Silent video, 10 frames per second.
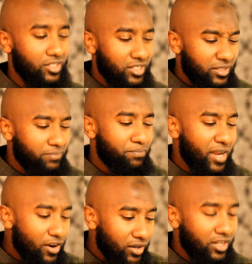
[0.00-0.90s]
just
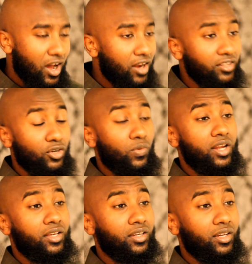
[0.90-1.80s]
barely got into
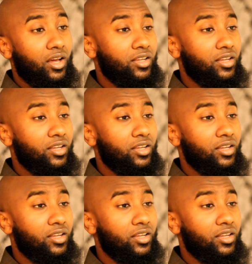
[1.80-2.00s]
writing.